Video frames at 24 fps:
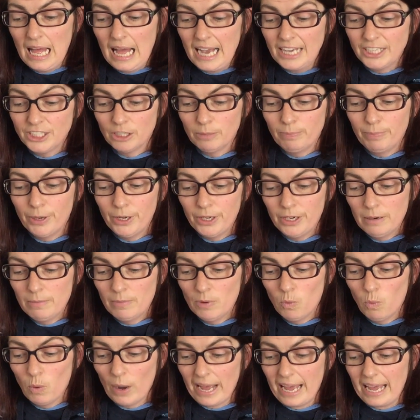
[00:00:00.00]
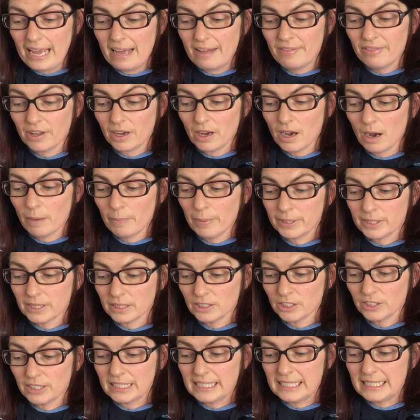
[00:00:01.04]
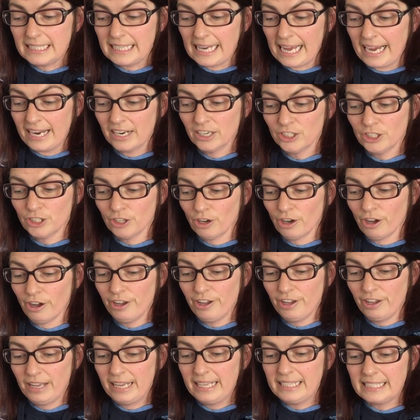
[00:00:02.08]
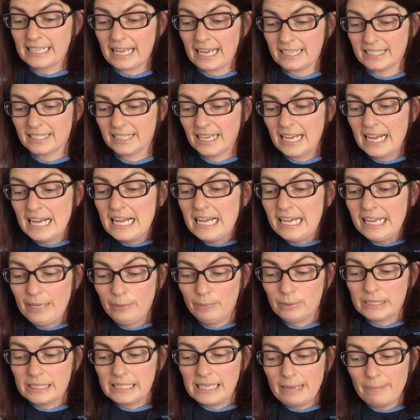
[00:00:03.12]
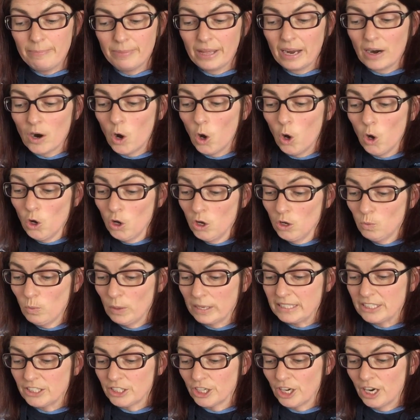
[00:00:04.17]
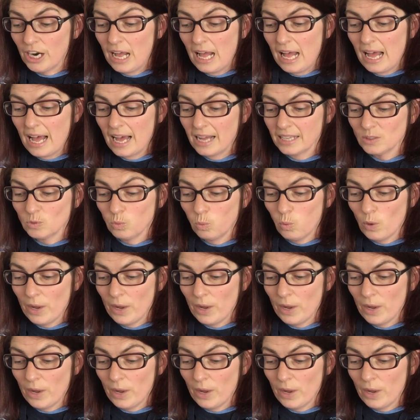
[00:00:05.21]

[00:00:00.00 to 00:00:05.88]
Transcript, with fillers: I shall put him away in the cupboard under the stairs now, he said. He will sleep there all winter and